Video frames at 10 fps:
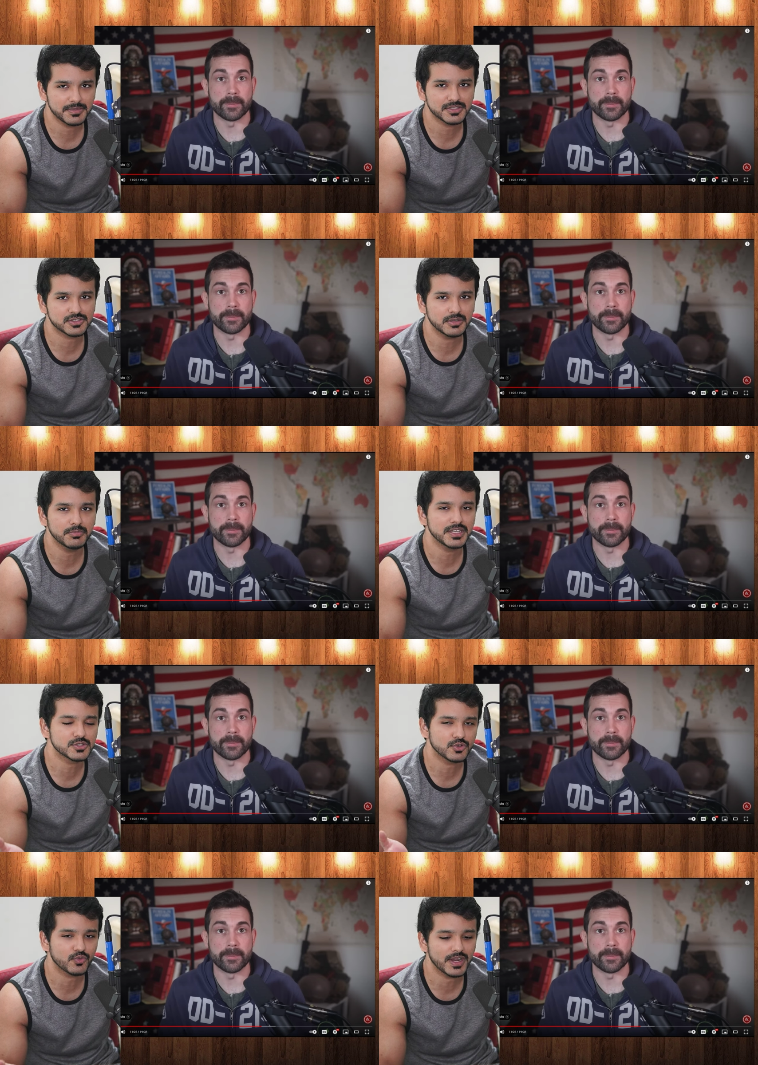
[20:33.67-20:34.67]
Speaker 1: I mean,
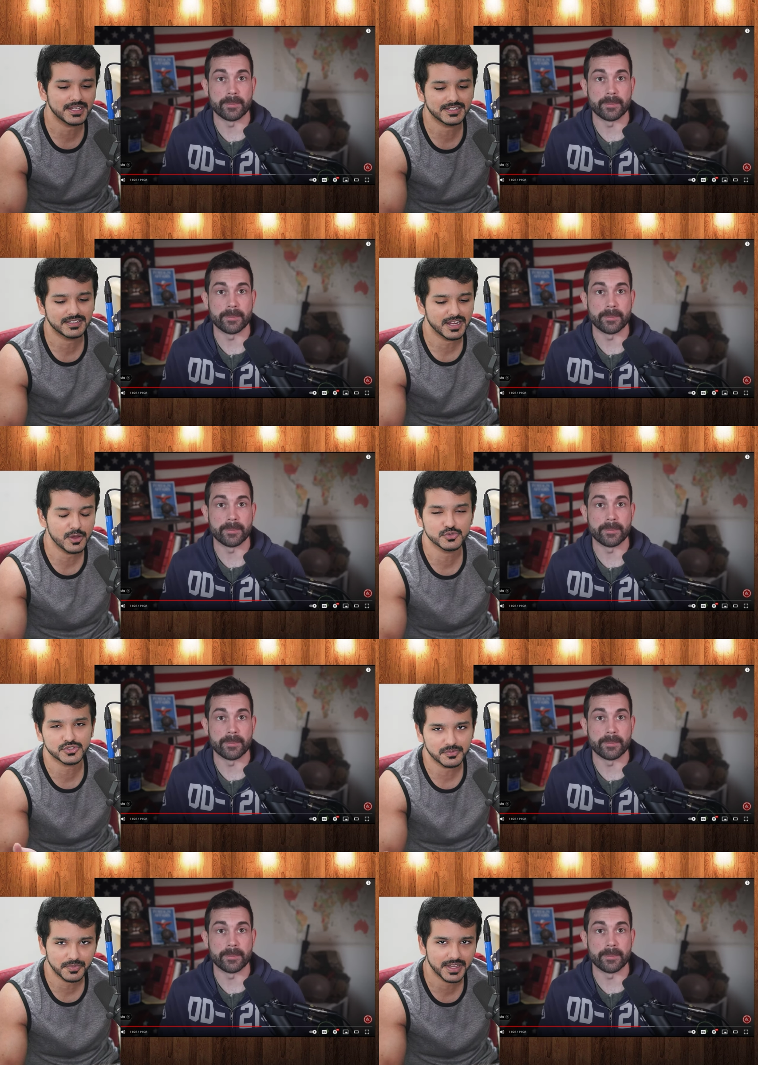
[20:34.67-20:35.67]
somebody's going to write down
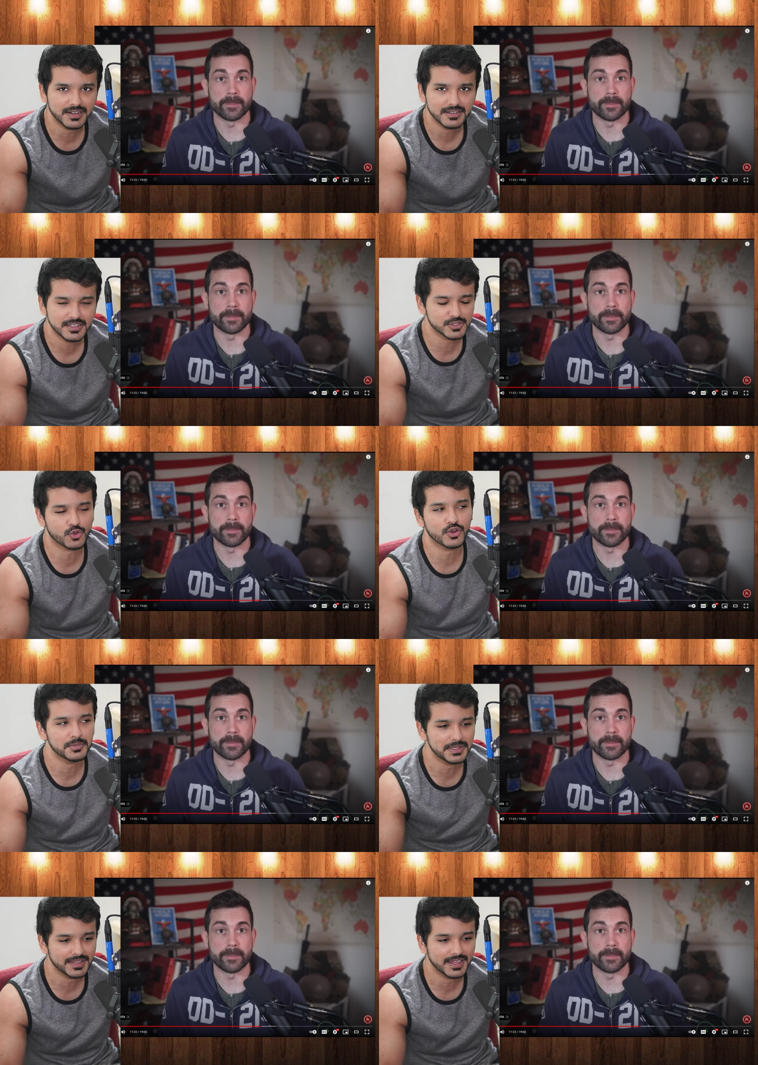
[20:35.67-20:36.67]
somewhere. It's going
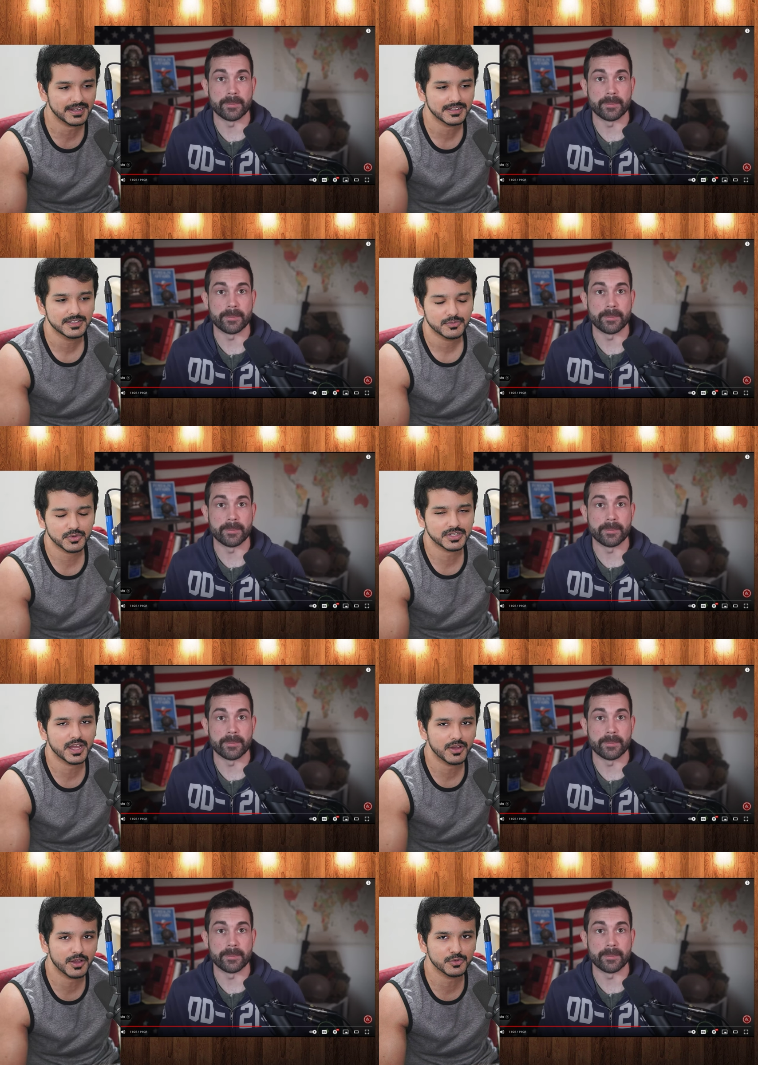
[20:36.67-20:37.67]
to be there. What?
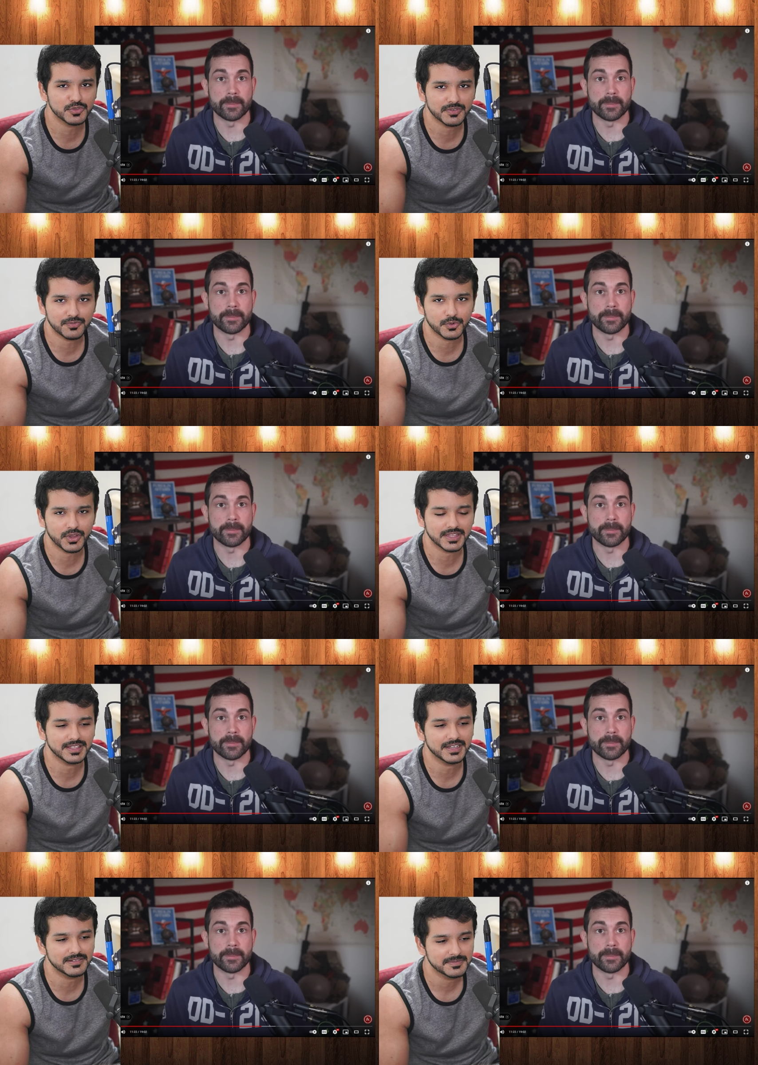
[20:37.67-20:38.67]
How, how do they
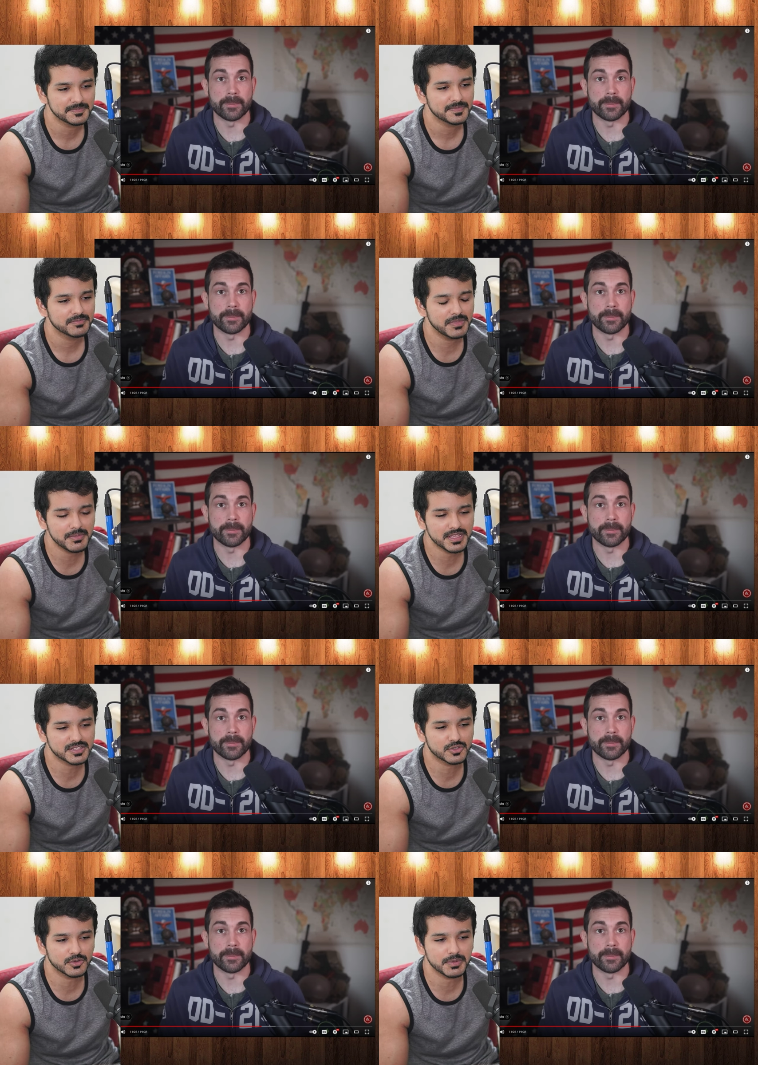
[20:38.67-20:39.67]
forget that? Maybe
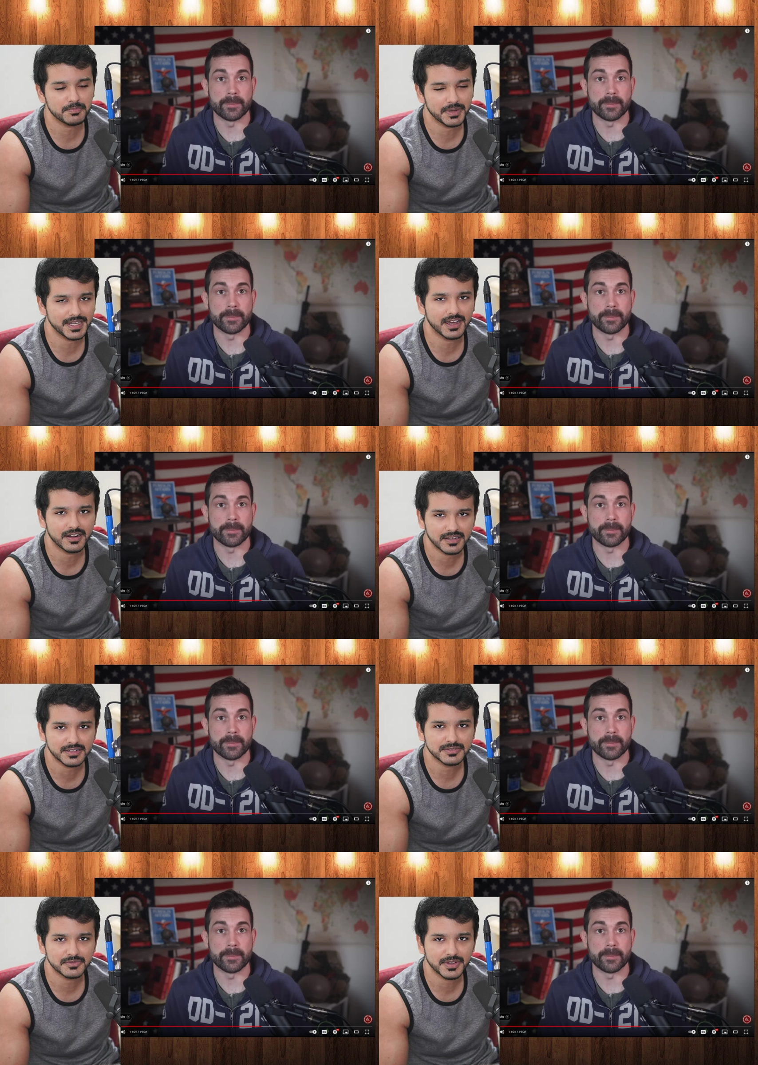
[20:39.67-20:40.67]
it's going to be a bit
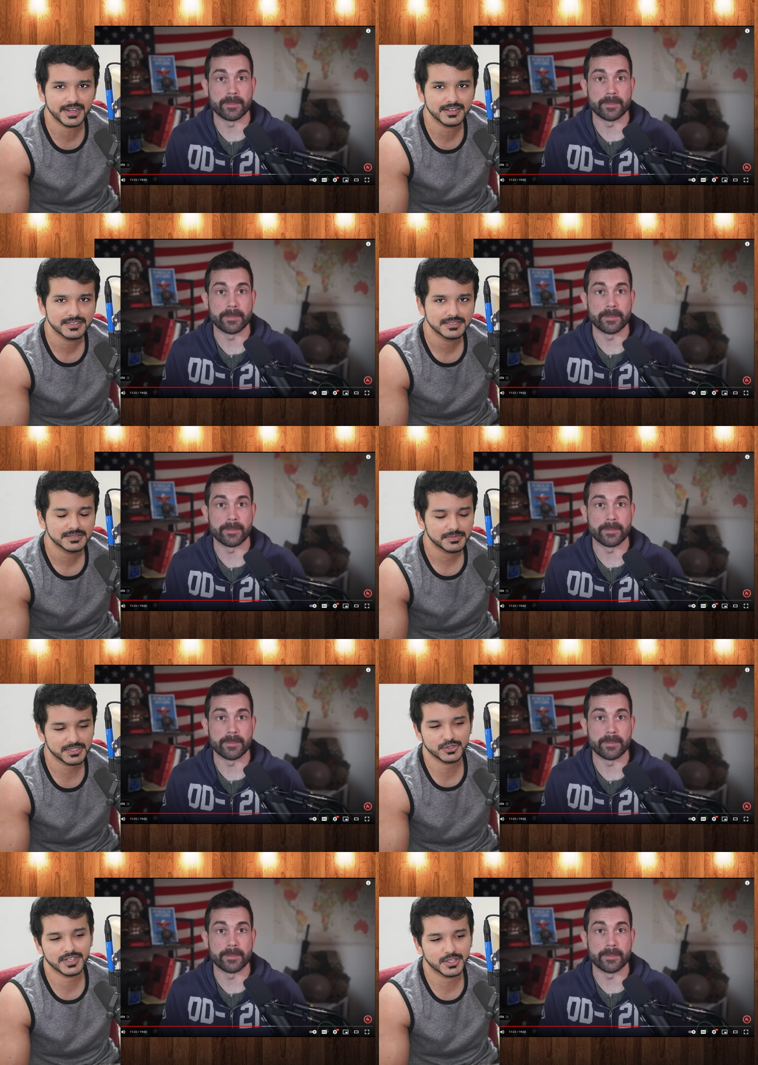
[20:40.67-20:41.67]
harder, right?
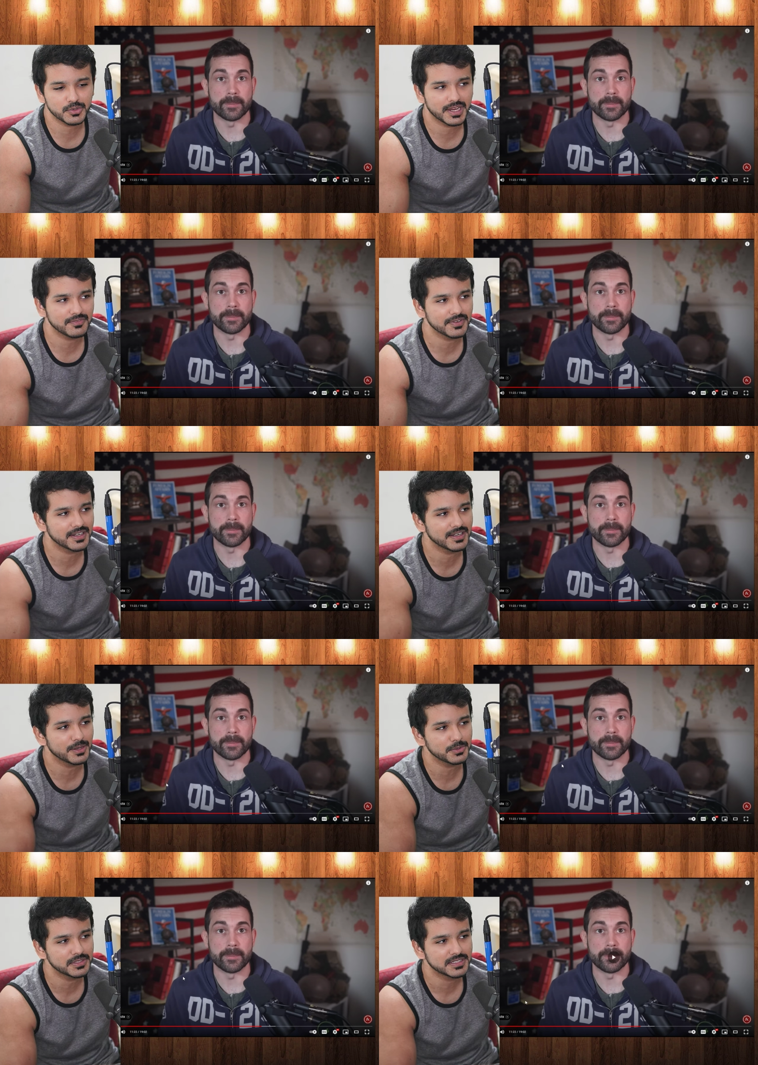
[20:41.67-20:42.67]
But it's not like you can't figure it
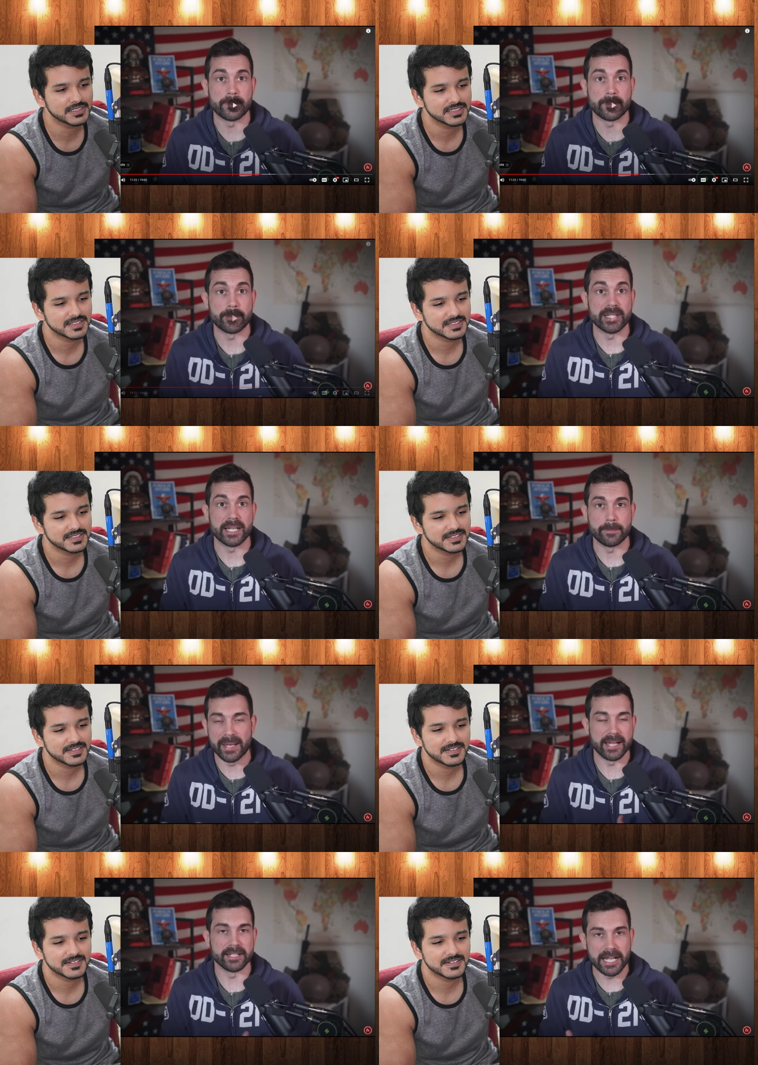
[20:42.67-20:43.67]
out. Might be a
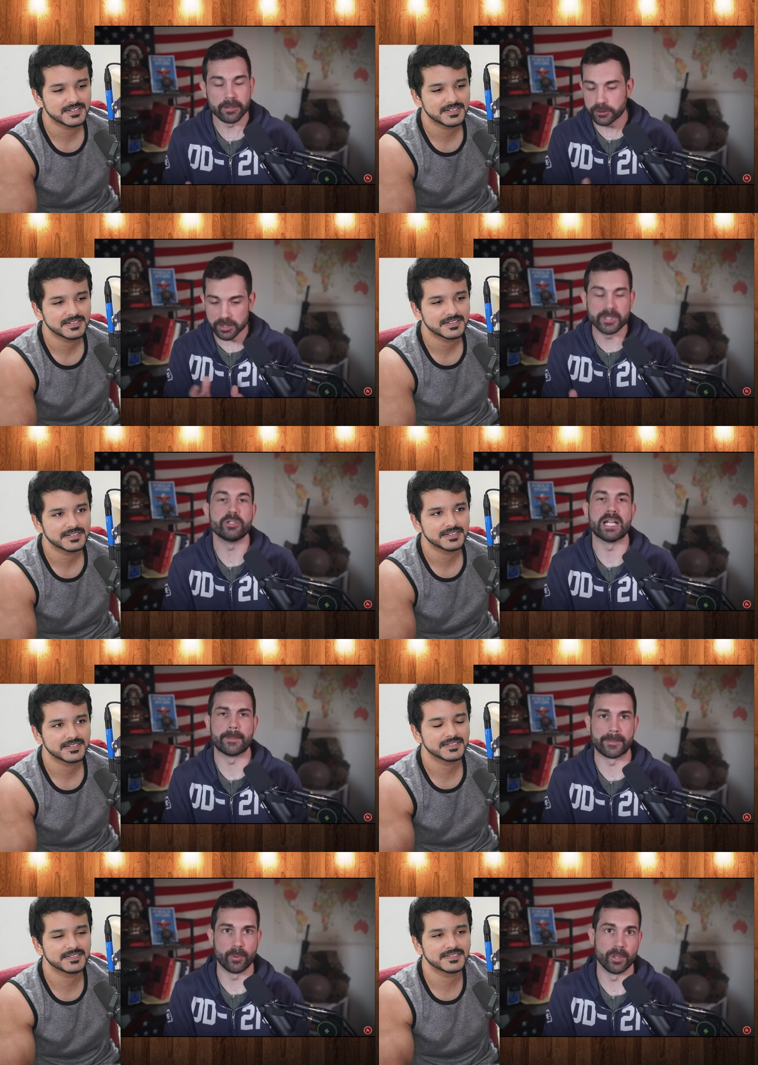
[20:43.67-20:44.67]
bad analogy, but you get
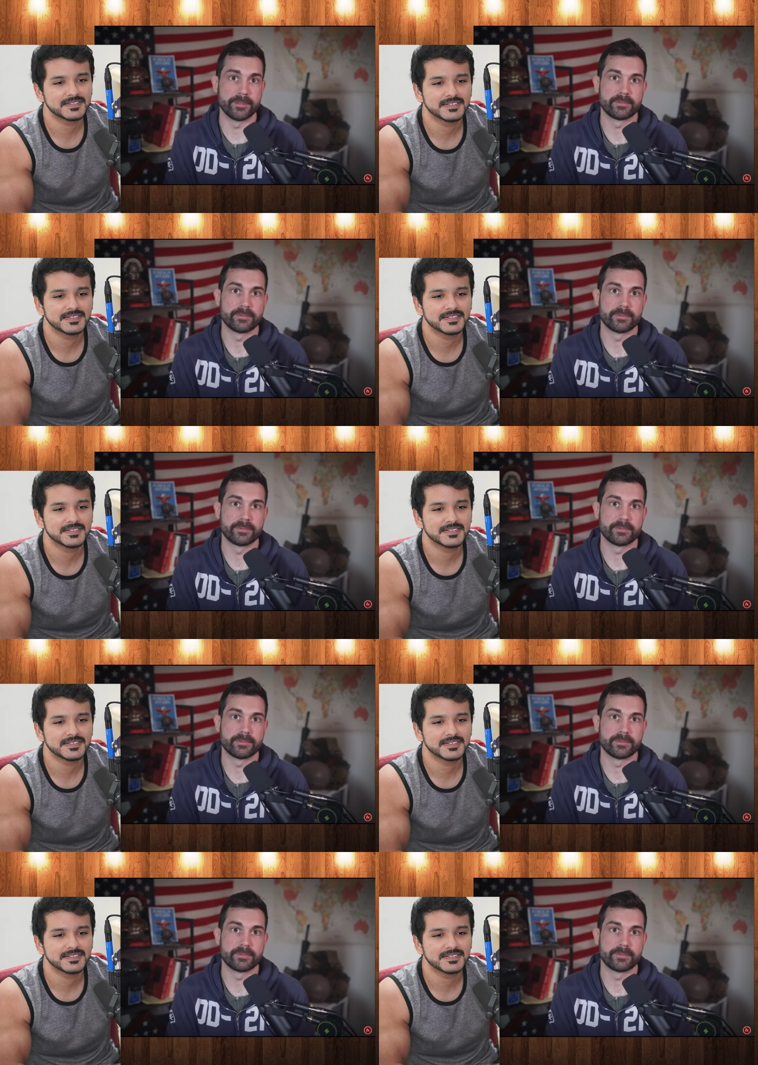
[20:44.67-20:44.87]
my point.